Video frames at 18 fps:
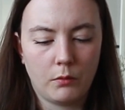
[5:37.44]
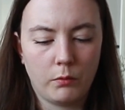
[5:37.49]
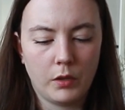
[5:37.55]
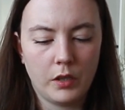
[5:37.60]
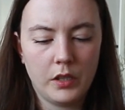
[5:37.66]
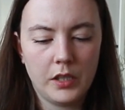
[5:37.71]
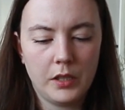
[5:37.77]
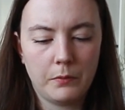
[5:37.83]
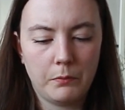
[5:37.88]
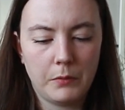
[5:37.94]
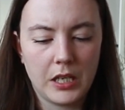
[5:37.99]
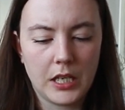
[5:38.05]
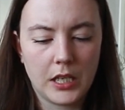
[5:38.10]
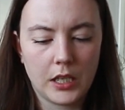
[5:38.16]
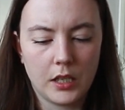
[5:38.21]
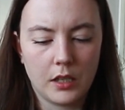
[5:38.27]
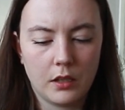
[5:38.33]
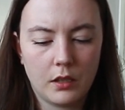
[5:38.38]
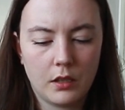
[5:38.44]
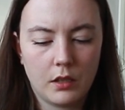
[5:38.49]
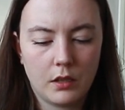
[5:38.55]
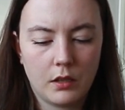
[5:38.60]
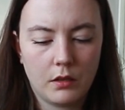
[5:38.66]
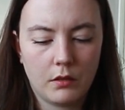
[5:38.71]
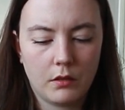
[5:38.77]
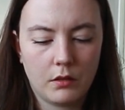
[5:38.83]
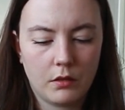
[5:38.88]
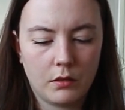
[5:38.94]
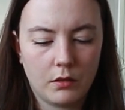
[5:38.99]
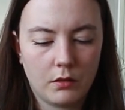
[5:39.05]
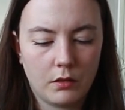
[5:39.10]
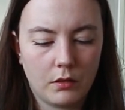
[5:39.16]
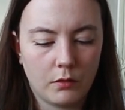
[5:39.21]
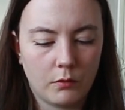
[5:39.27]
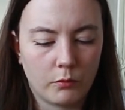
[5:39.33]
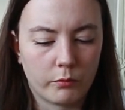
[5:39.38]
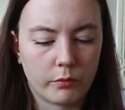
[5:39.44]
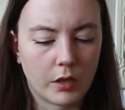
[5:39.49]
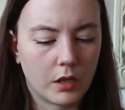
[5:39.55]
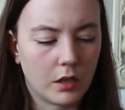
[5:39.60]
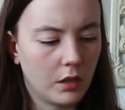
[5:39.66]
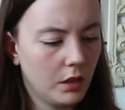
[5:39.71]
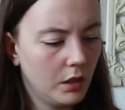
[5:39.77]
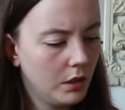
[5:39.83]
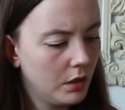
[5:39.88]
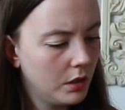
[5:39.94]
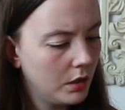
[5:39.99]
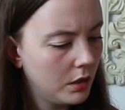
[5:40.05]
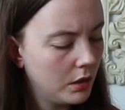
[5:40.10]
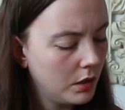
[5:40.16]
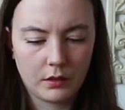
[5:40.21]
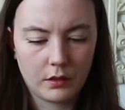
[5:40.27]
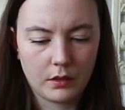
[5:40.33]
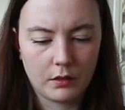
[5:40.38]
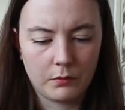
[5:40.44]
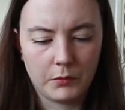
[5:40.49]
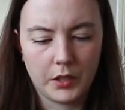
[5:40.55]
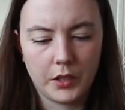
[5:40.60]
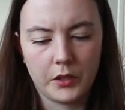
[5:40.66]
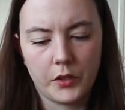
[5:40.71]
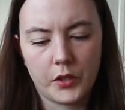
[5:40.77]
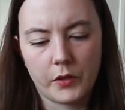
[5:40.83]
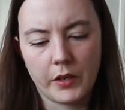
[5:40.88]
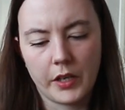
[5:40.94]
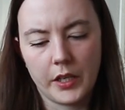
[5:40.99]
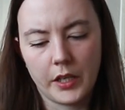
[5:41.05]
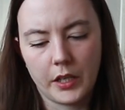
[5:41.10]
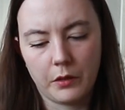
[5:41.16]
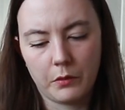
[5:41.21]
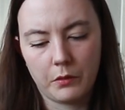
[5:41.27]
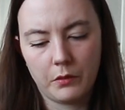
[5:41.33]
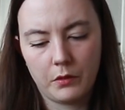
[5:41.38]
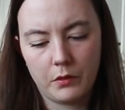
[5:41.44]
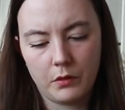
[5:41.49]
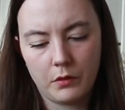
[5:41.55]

wouldn't it make it wrong? I'm gonna try now.